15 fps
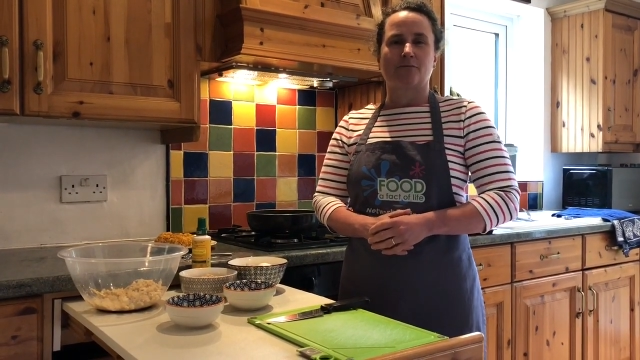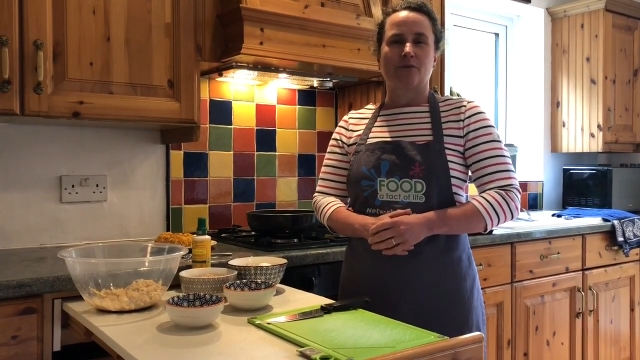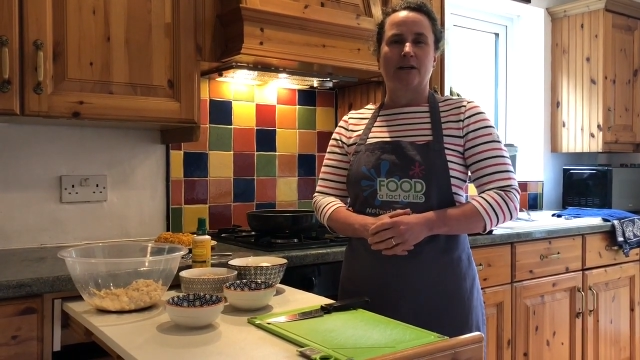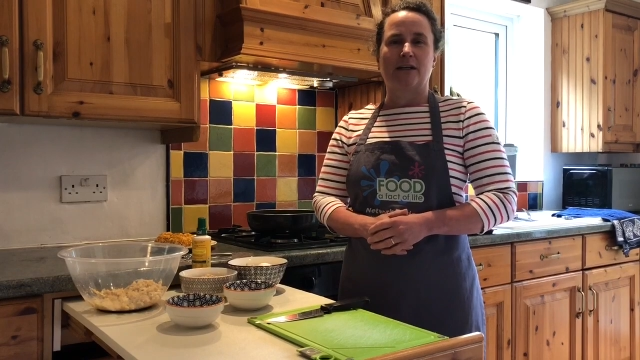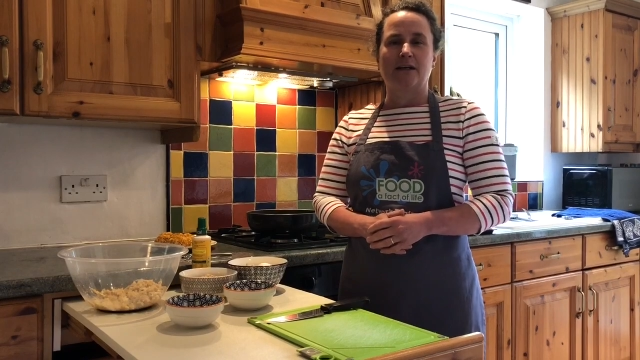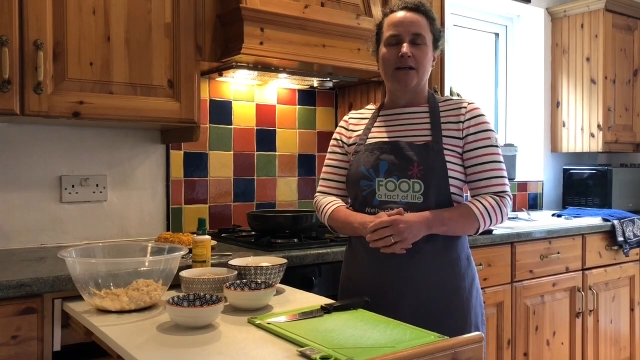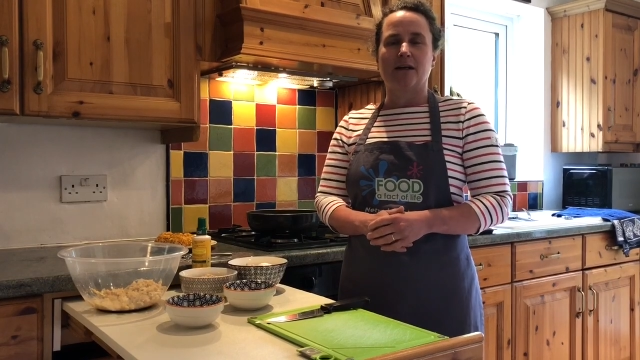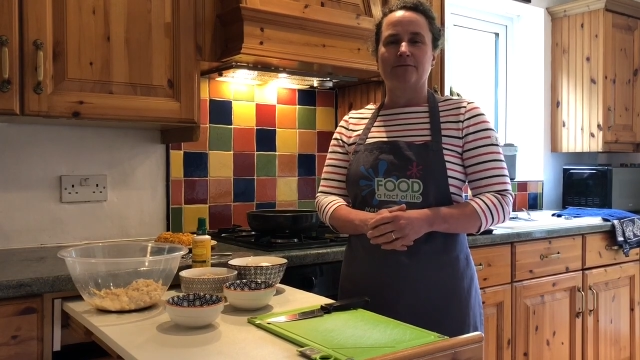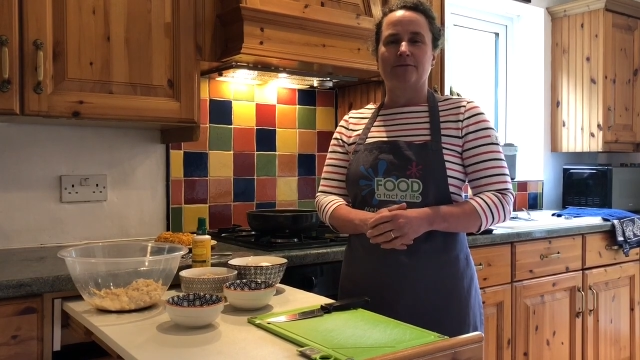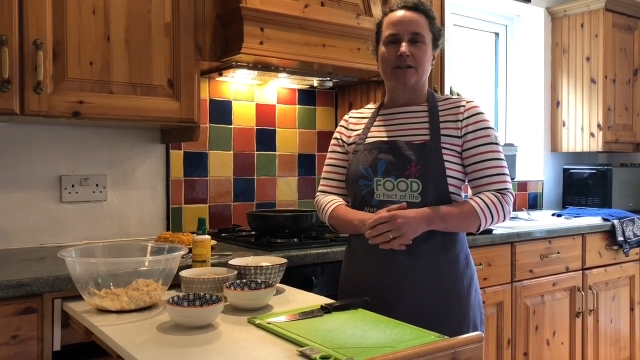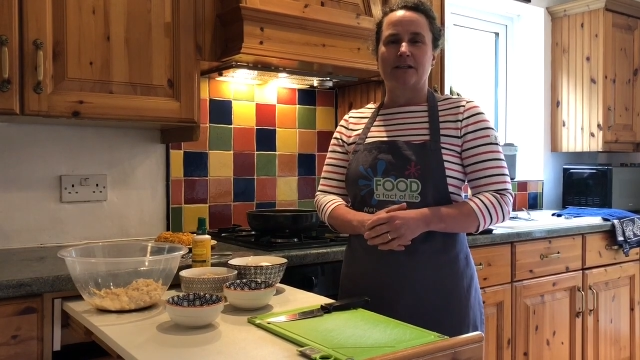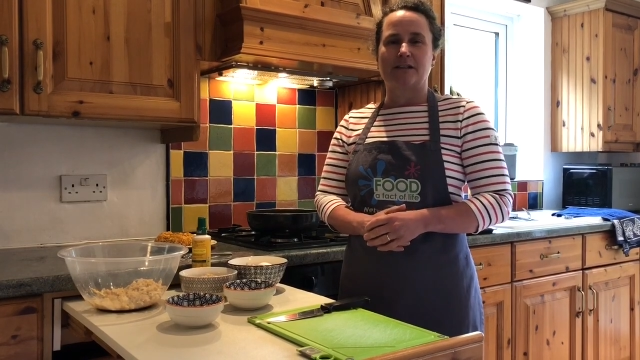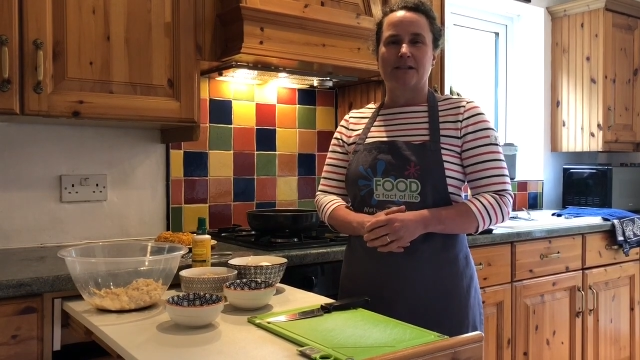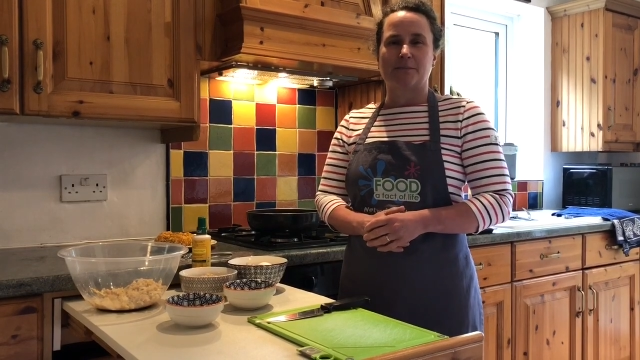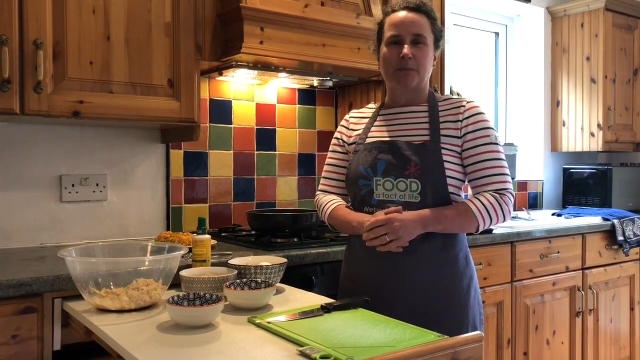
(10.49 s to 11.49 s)
really
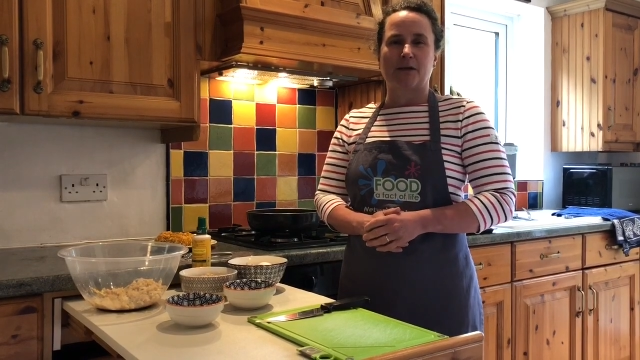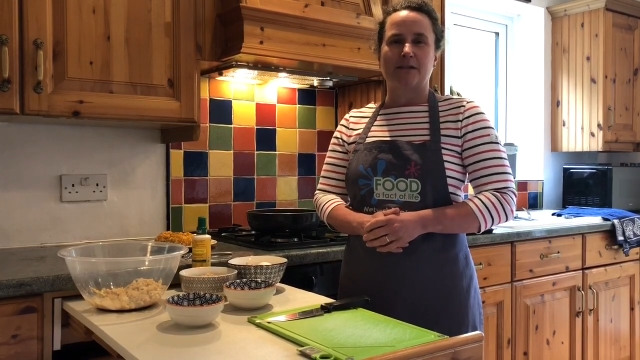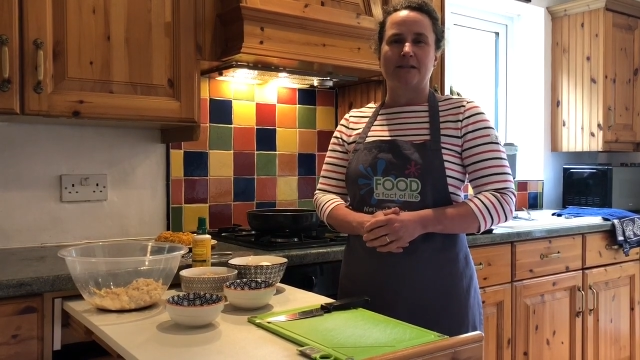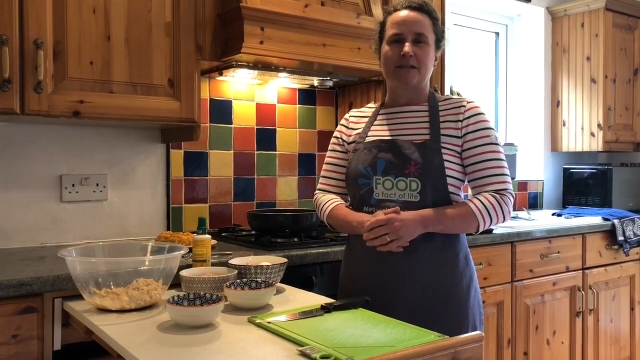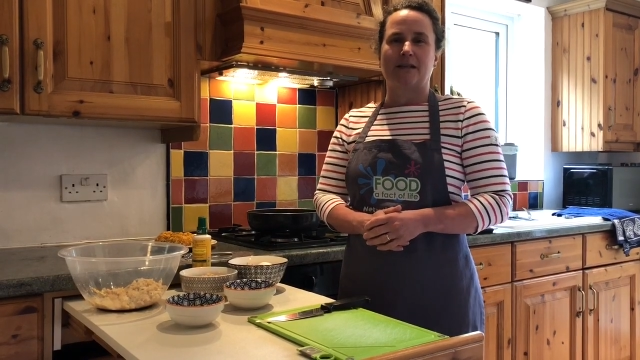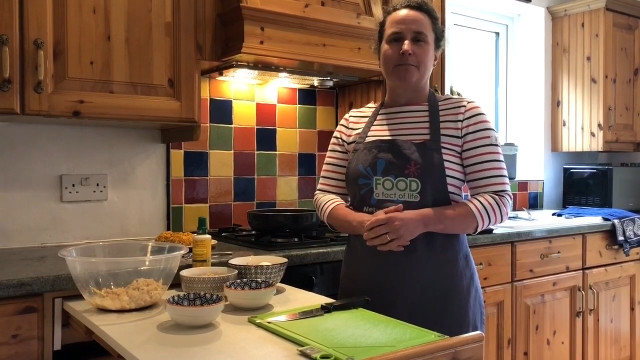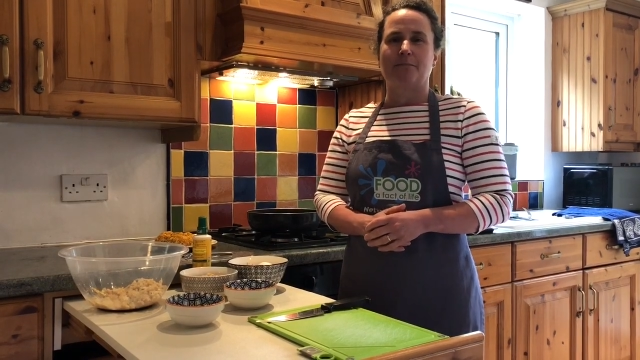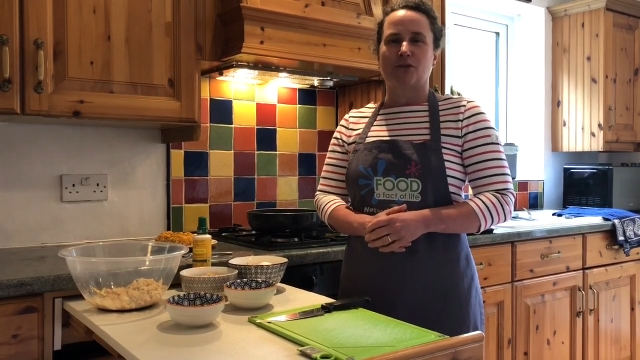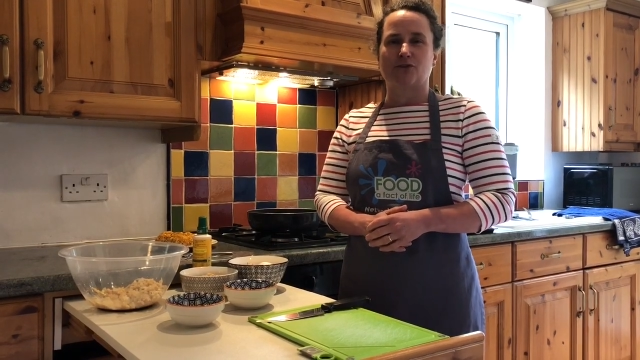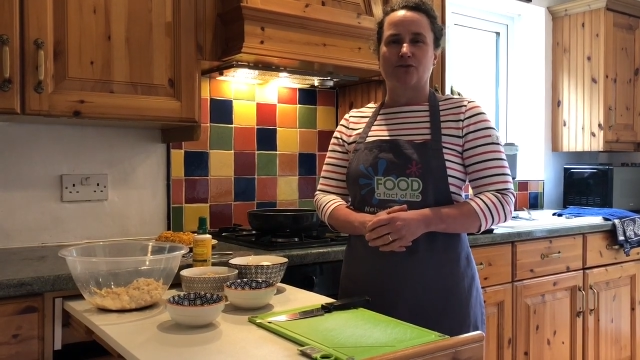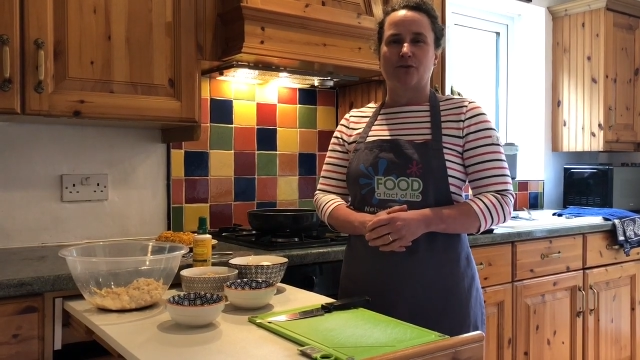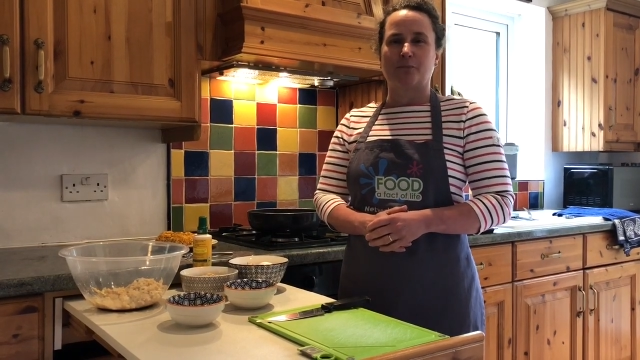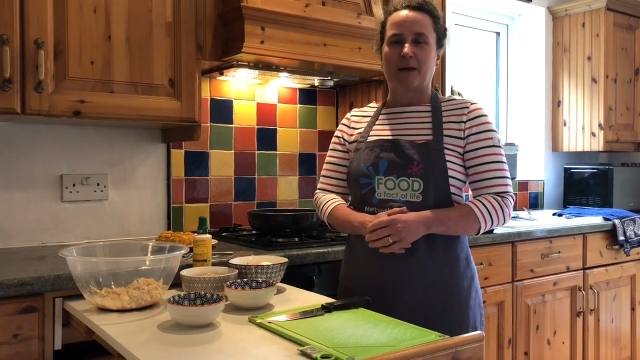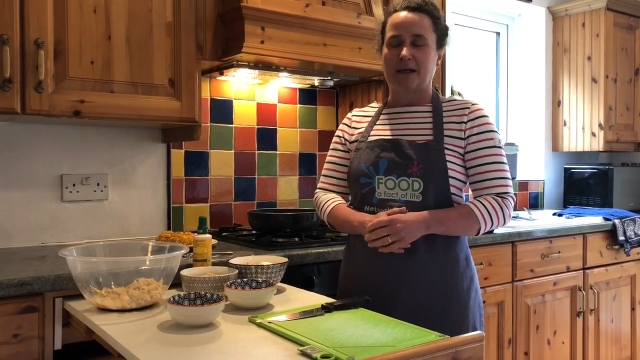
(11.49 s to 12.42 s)
lovely spicy mushroom